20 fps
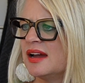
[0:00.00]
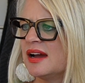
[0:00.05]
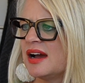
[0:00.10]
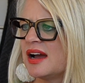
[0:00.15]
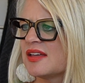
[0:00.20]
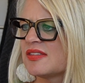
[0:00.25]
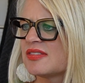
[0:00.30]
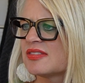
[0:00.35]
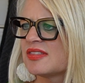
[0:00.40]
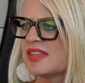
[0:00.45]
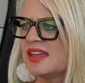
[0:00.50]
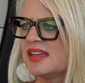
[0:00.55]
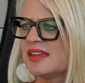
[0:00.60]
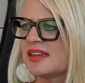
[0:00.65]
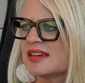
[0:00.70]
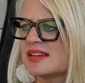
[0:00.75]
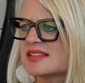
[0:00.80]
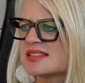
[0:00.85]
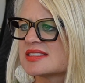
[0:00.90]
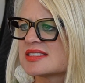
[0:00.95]
I think
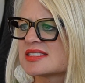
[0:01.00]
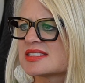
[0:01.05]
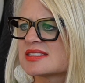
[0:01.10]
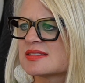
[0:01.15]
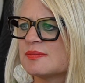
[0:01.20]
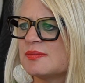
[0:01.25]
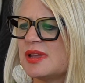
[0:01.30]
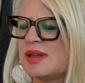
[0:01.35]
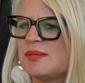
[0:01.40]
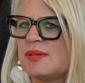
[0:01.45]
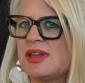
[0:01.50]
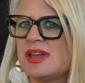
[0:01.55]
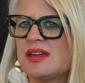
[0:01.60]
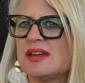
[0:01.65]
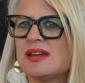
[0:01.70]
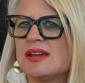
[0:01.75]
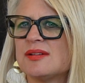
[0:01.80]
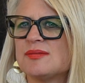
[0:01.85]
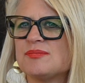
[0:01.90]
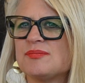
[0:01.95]
it's
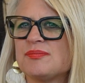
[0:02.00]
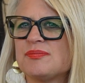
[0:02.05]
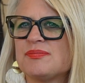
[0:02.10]
maybe